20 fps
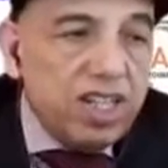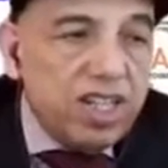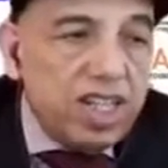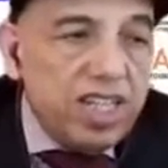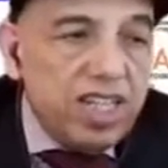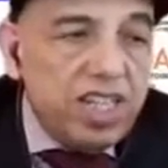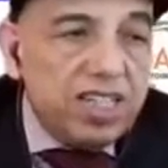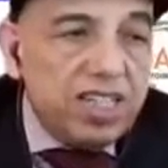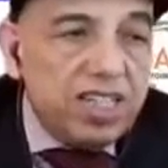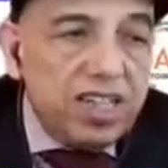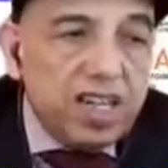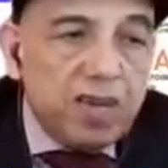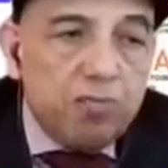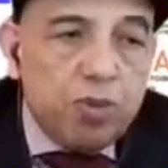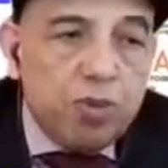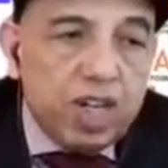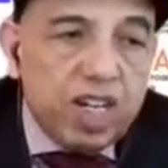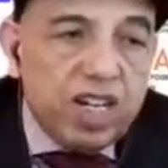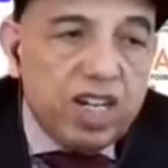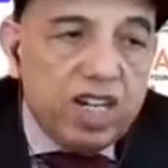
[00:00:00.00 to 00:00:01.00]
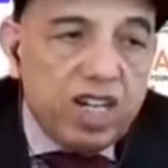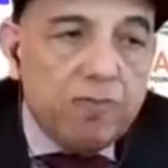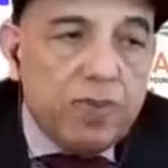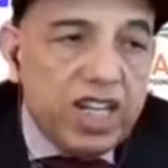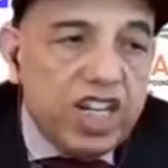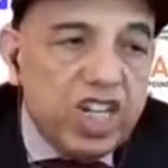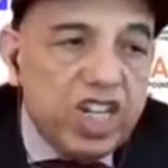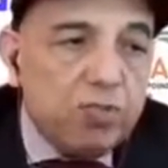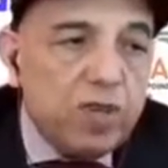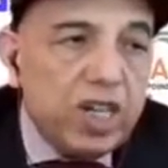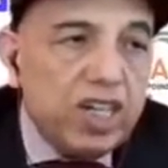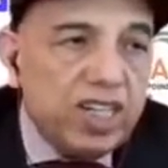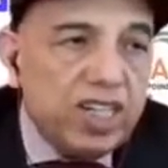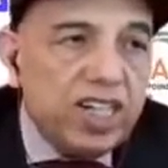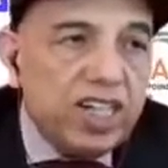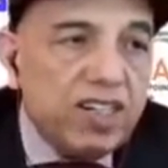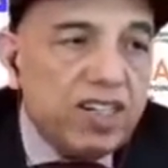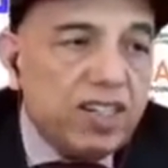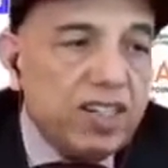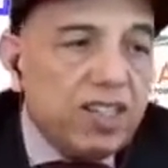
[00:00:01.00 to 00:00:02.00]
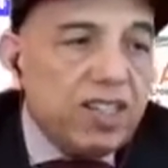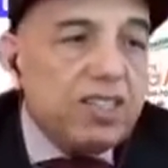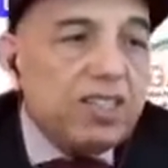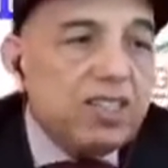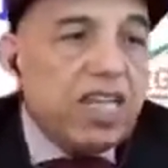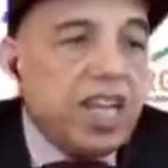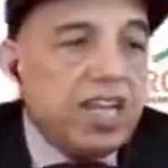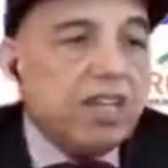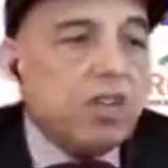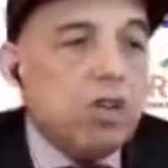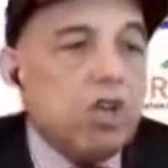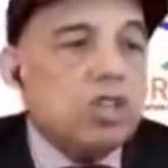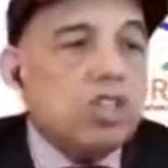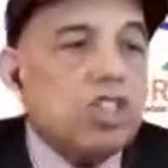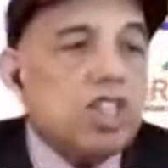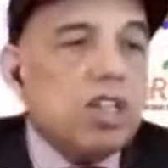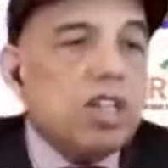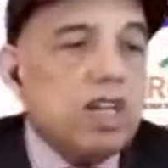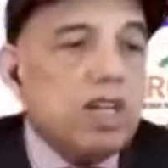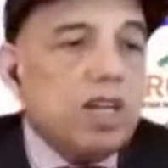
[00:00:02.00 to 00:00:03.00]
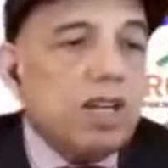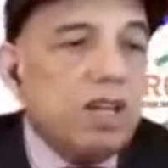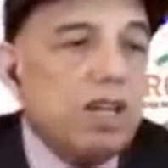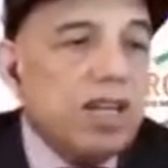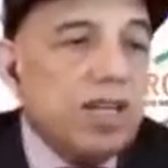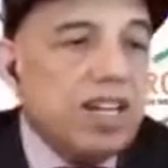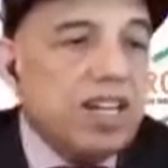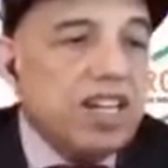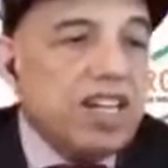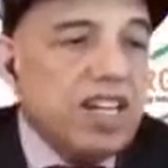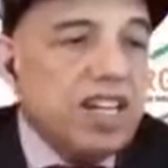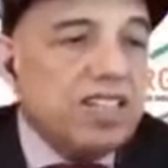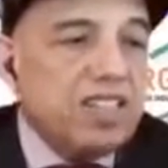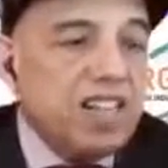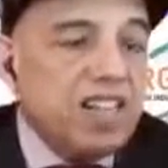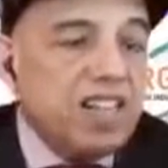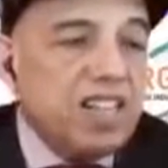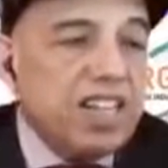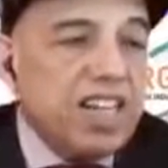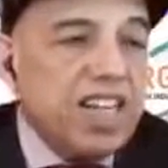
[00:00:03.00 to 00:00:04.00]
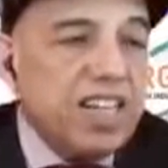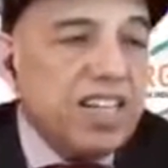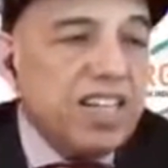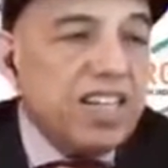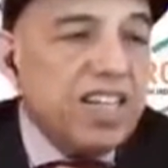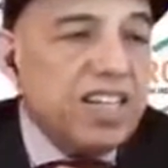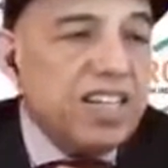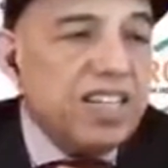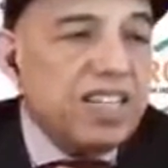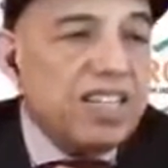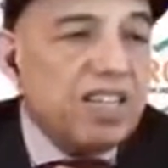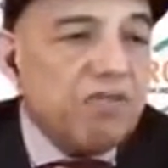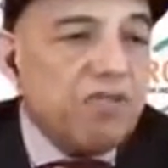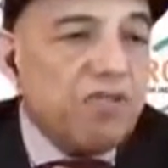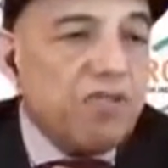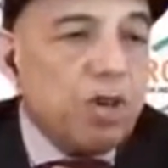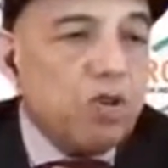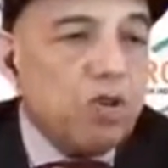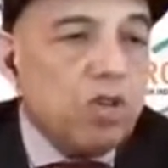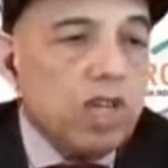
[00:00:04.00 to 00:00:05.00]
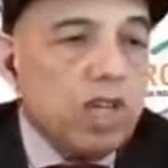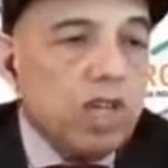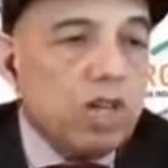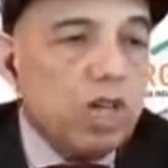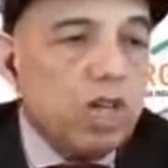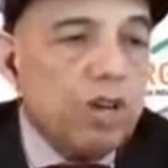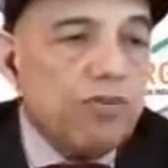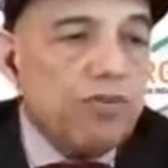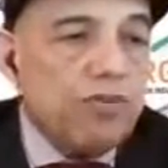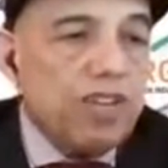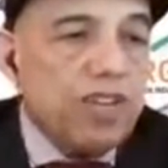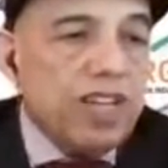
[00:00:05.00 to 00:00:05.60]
He is a reputed management and psychological consultant and is the founder of